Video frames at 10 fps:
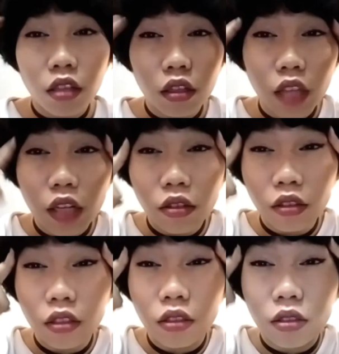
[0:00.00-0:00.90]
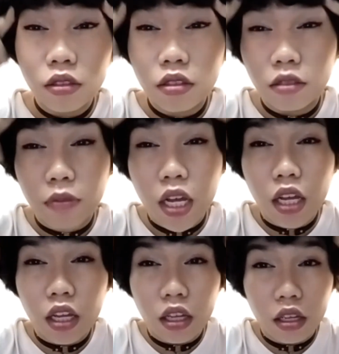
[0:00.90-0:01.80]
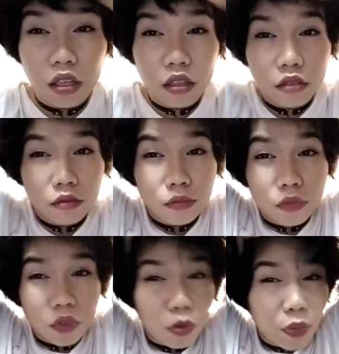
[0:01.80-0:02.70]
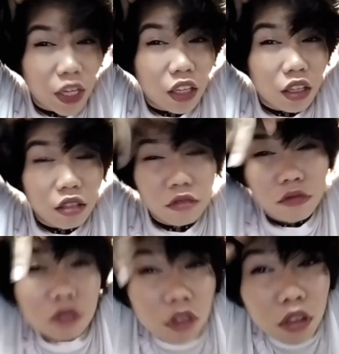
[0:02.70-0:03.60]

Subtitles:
So that concludes my opinion